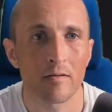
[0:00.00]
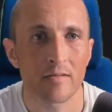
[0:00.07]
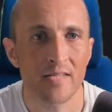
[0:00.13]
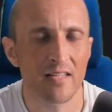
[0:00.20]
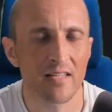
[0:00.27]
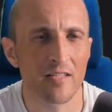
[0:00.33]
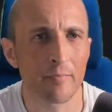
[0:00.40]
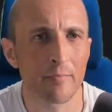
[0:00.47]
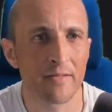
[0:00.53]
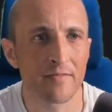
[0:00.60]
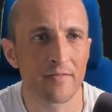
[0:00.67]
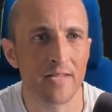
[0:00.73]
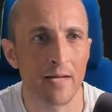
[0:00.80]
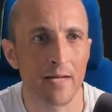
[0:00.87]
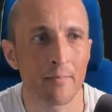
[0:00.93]
take a little bit of
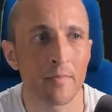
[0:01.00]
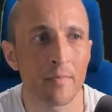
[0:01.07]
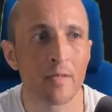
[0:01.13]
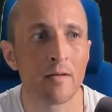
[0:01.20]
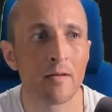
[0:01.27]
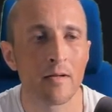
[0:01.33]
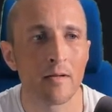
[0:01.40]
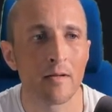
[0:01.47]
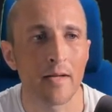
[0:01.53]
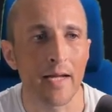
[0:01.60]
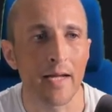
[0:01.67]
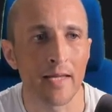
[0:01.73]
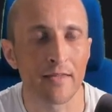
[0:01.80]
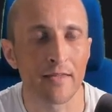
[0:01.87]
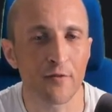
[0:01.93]
time,
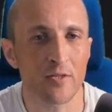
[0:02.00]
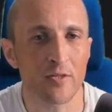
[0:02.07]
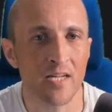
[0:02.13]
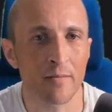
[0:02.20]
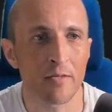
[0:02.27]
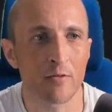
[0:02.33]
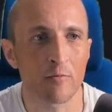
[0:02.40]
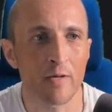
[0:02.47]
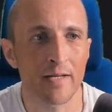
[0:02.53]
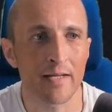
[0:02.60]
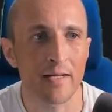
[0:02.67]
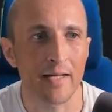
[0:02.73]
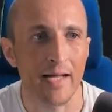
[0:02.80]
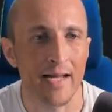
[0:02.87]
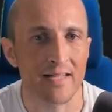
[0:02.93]
and the first time you run
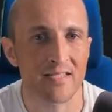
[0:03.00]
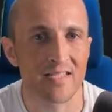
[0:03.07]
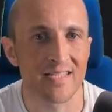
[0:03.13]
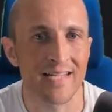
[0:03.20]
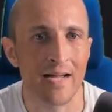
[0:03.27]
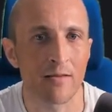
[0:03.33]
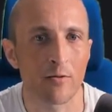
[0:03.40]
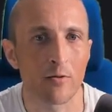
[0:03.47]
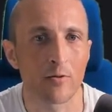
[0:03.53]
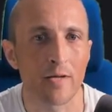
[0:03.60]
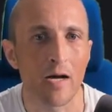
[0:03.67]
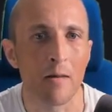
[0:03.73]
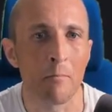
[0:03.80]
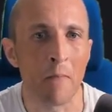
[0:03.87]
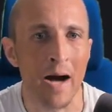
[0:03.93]
it, it has to download
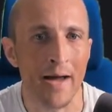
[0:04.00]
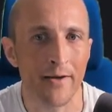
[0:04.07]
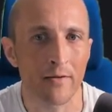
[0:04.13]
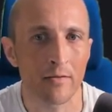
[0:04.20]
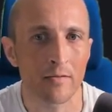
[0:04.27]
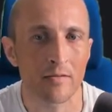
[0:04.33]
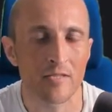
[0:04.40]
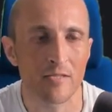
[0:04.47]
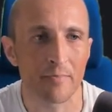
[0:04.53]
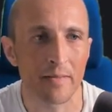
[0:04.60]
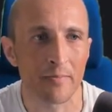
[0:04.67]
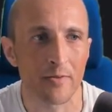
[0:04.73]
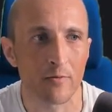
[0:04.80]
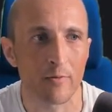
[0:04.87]
a model to be able to